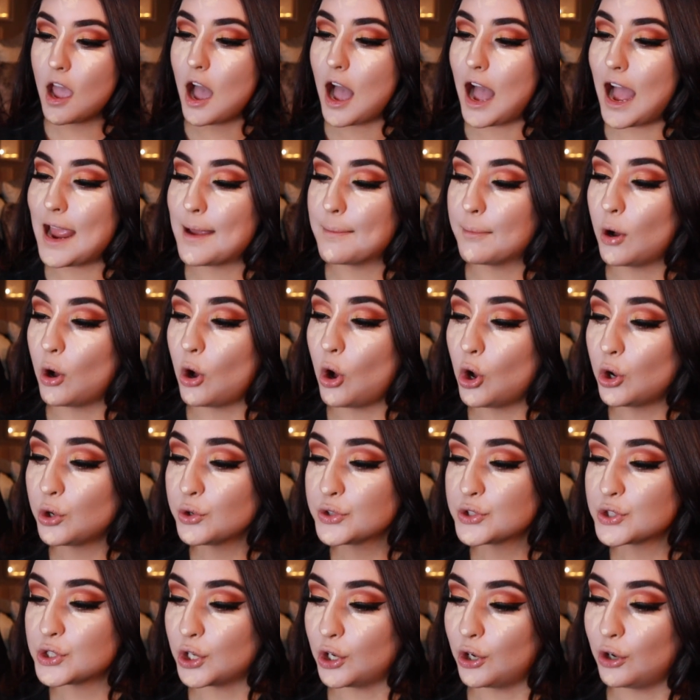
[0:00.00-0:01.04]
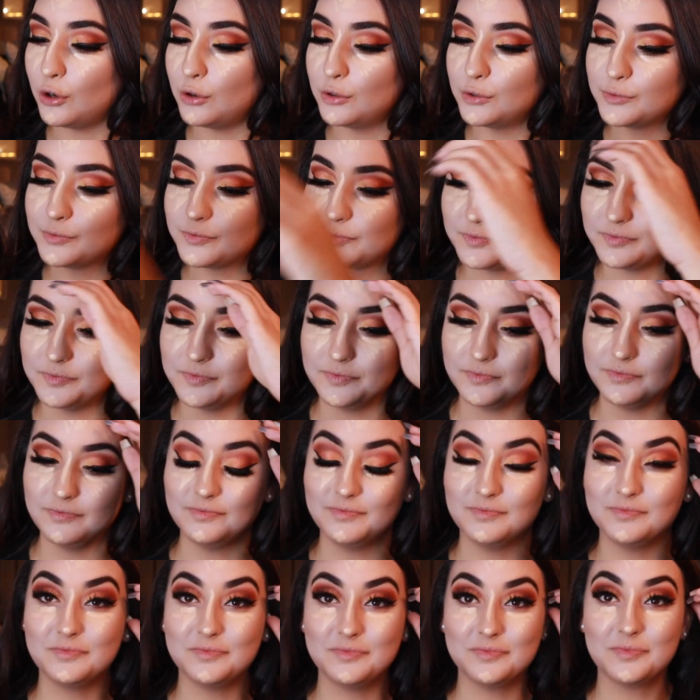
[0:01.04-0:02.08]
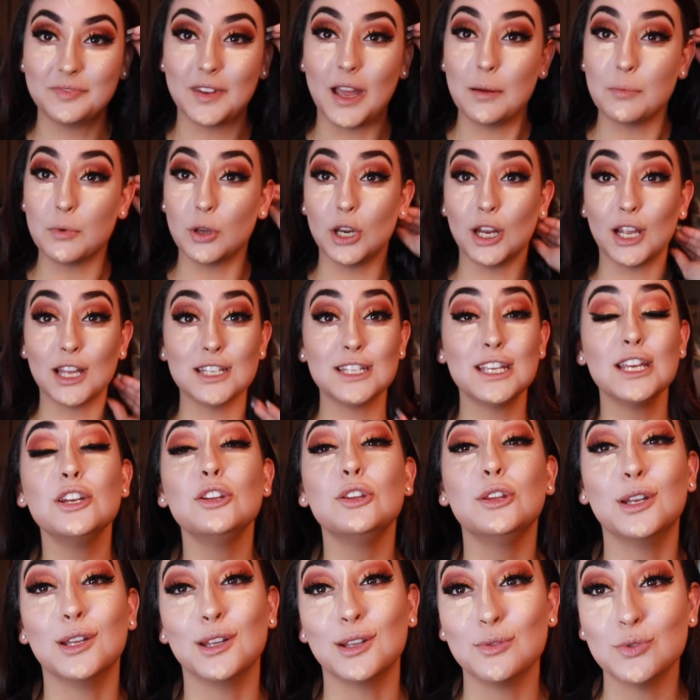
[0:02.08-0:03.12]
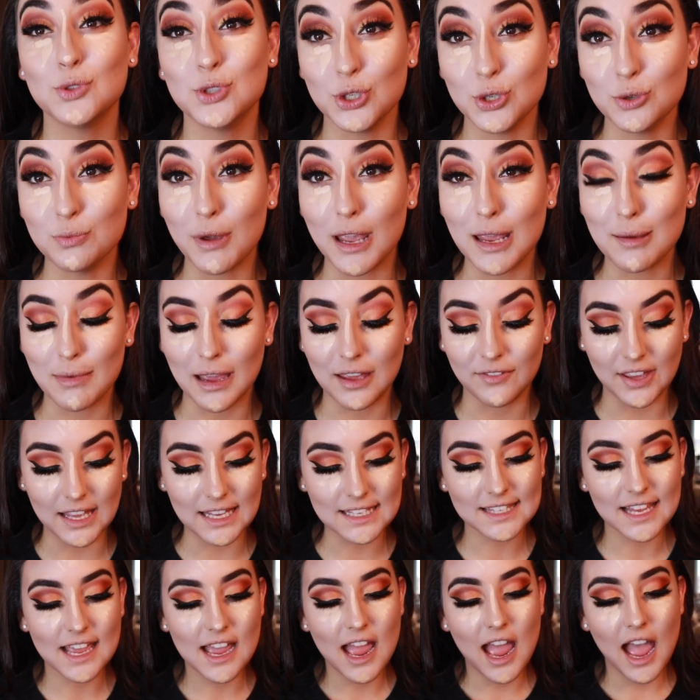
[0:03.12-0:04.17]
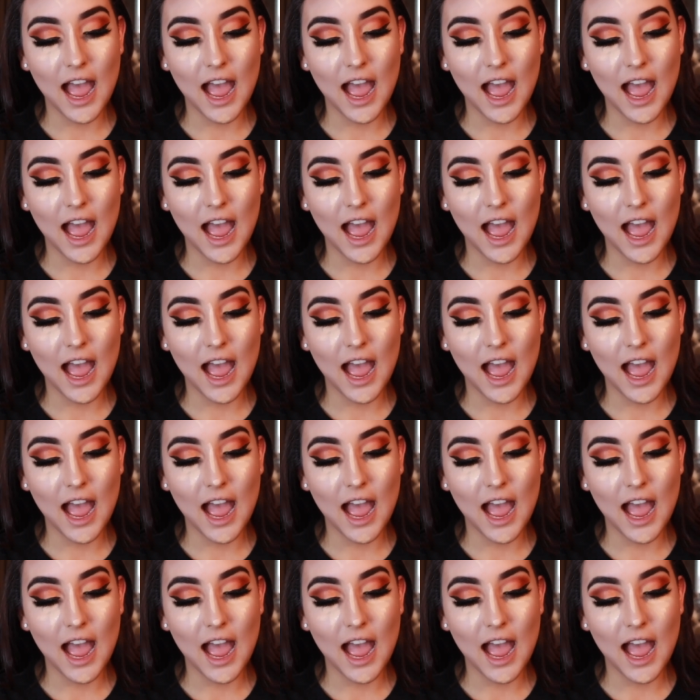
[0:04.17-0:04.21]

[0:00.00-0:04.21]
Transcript: I'm also I'm going to continue to paint my face.